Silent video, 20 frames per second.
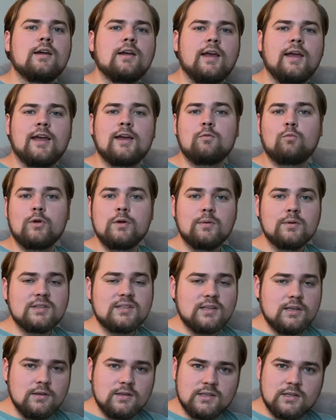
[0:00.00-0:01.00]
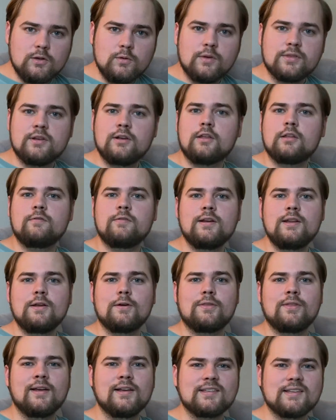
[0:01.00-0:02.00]
And we will see you soon with another video.
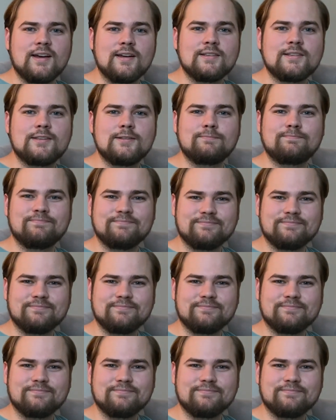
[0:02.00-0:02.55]
Thanks, guys.